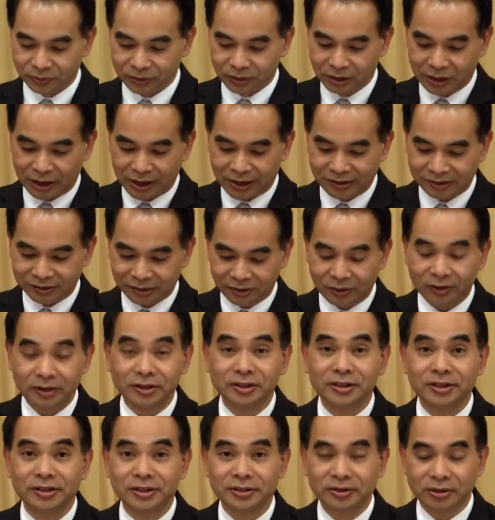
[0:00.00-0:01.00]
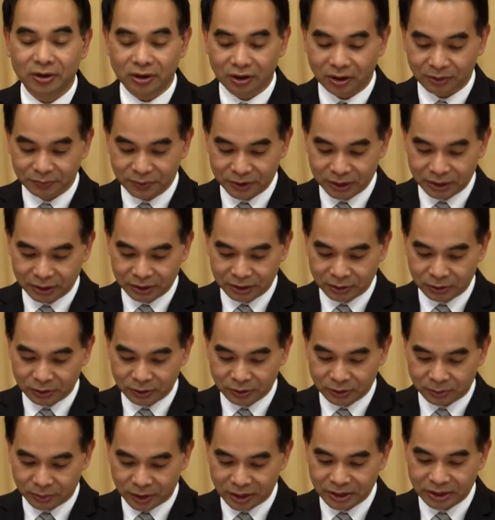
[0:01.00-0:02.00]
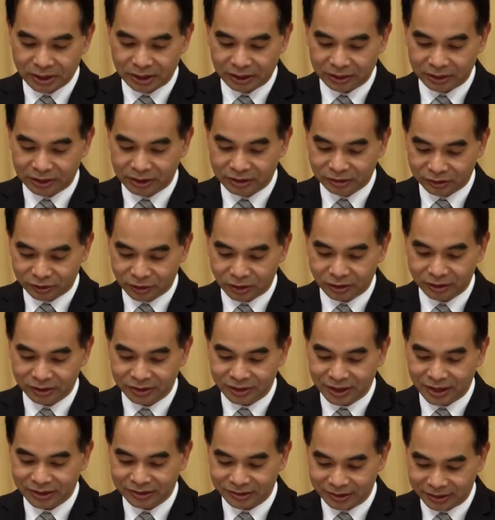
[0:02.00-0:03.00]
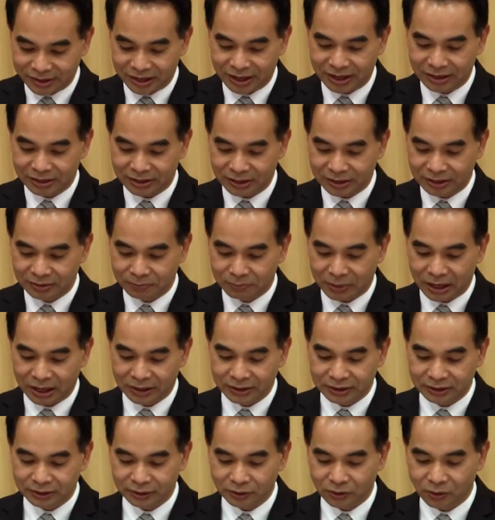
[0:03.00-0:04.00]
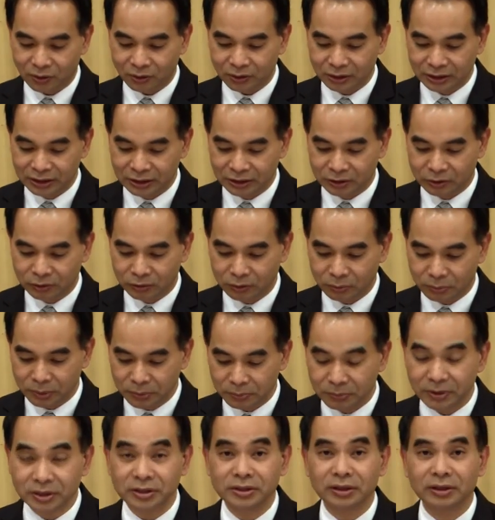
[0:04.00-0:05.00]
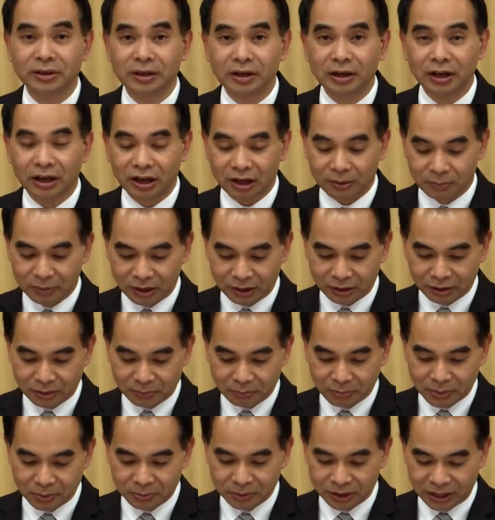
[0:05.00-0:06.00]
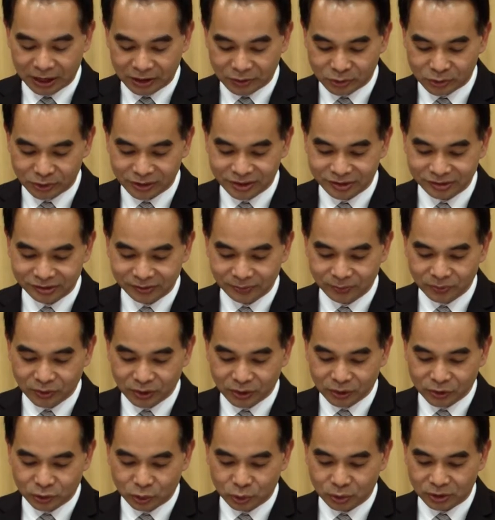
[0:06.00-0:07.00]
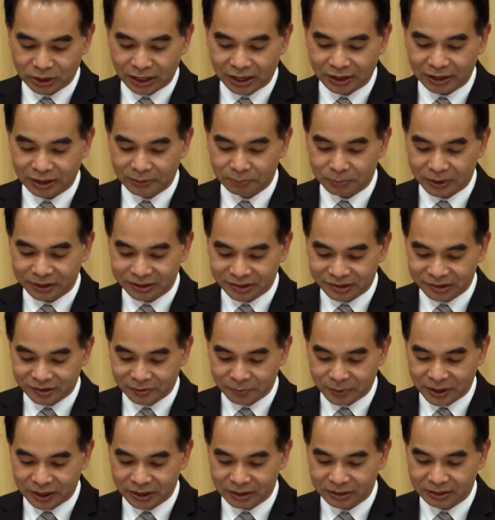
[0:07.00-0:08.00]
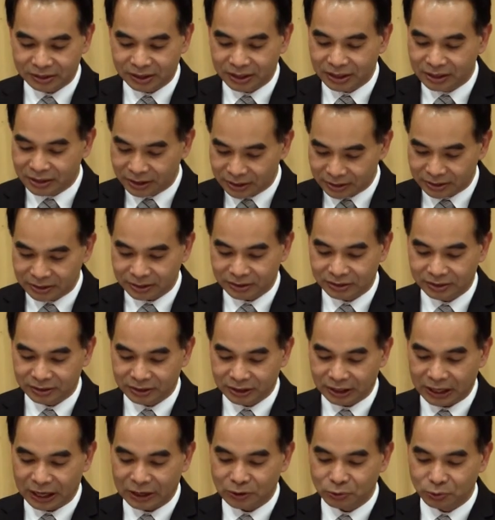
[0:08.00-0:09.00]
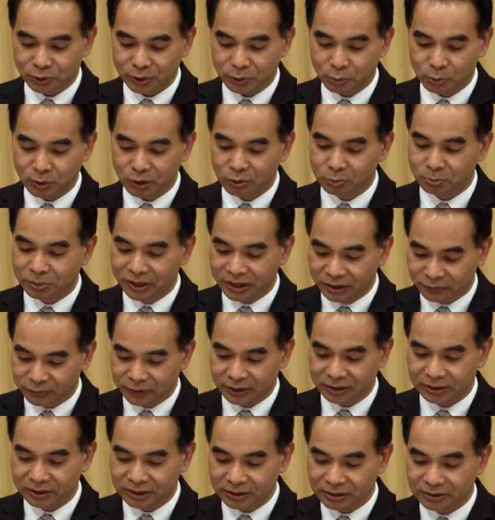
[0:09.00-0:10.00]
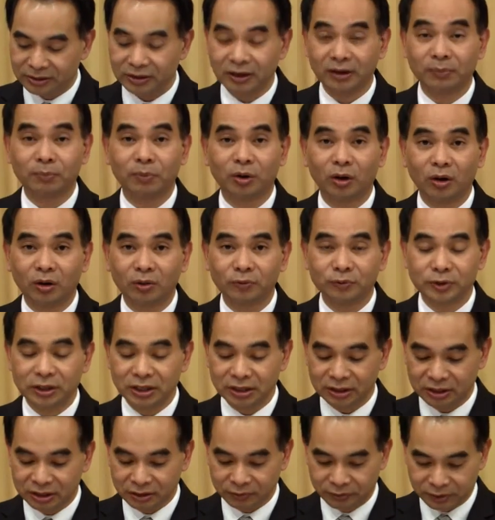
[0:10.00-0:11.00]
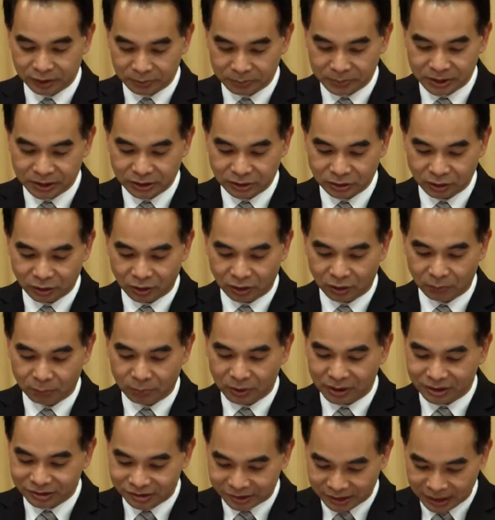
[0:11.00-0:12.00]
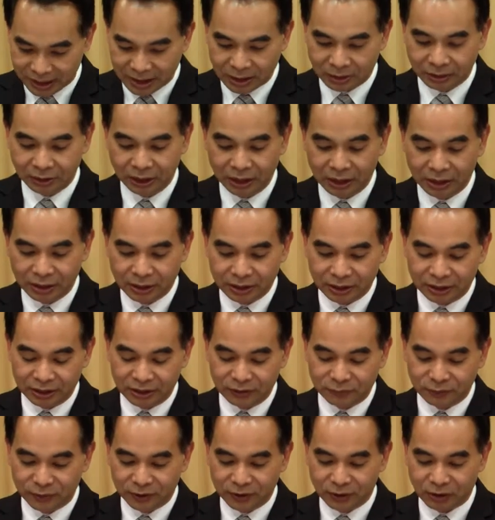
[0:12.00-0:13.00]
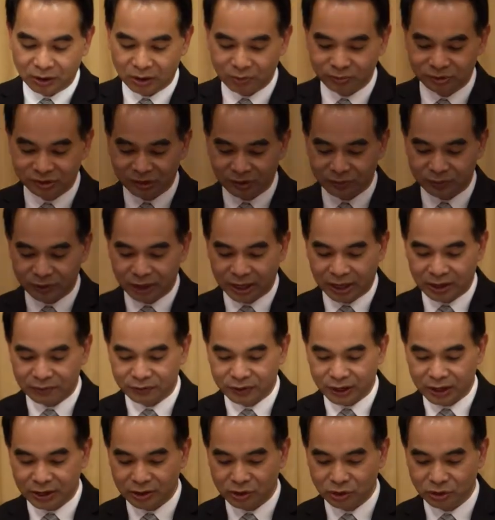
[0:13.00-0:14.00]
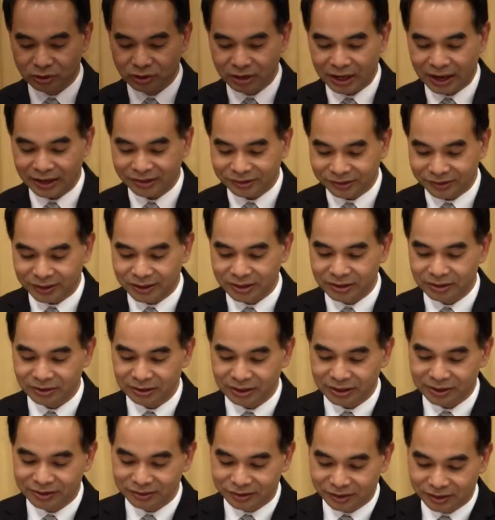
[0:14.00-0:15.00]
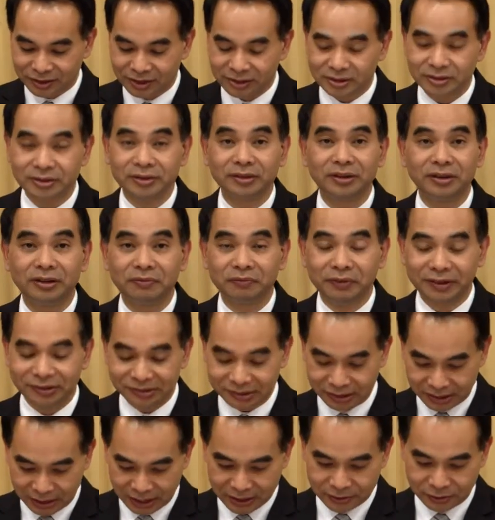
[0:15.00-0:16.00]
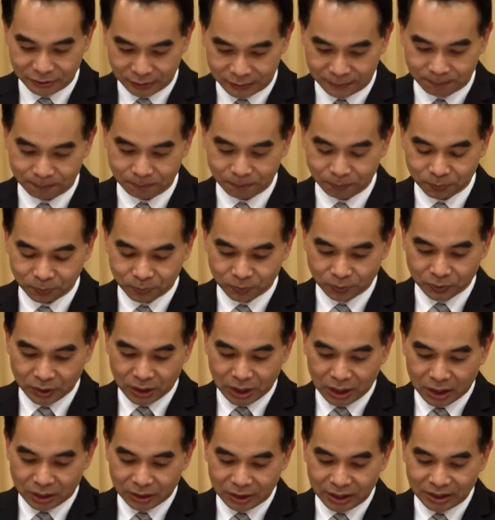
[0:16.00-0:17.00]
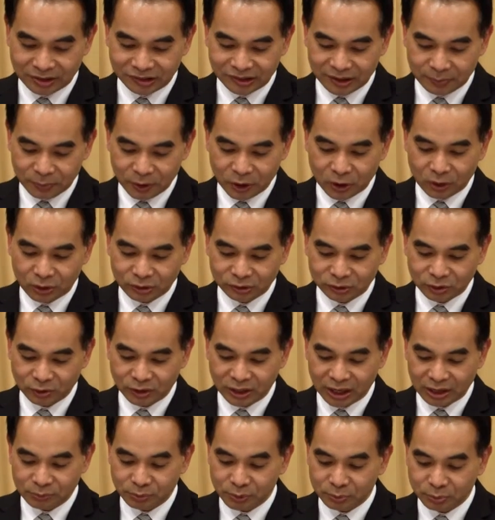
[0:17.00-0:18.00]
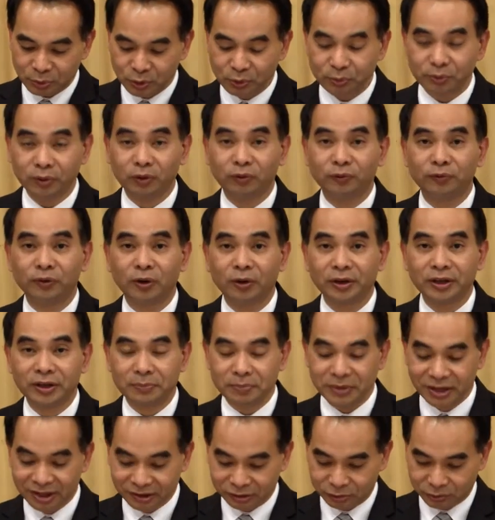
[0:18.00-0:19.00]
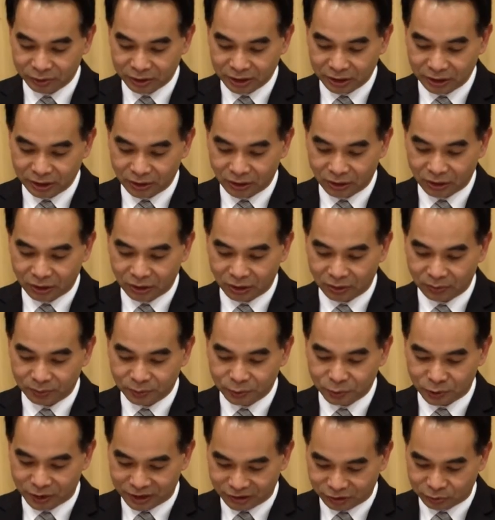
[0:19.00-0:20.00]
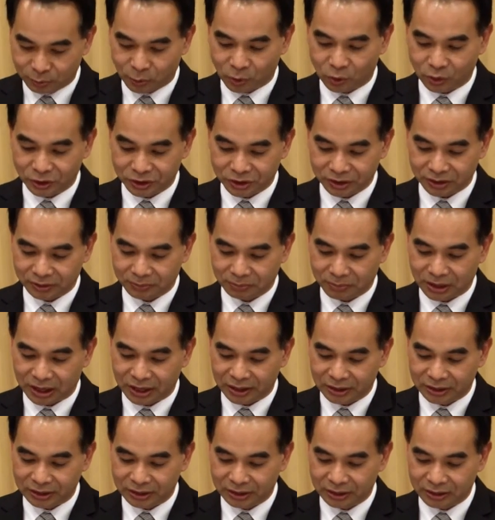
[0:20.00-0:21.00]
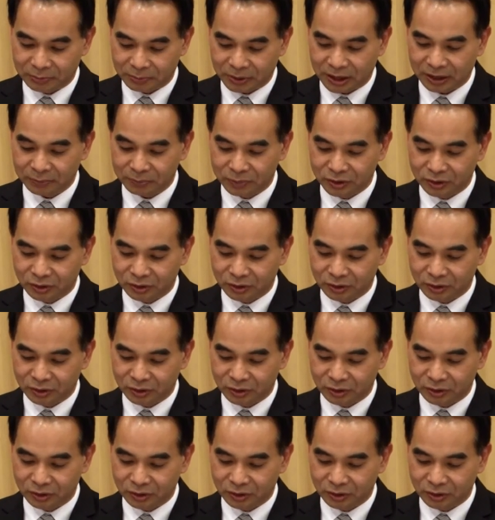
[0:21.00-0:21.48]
As the content of the Code of Conduct does not designate any binding or legal commitment among member countries, should Thailand participate in it, the country will benefit in terms of the development of personnel in the field of civil aviation accident incident investigation. The NCPO also gave approval for the Ministry of Transport by the Department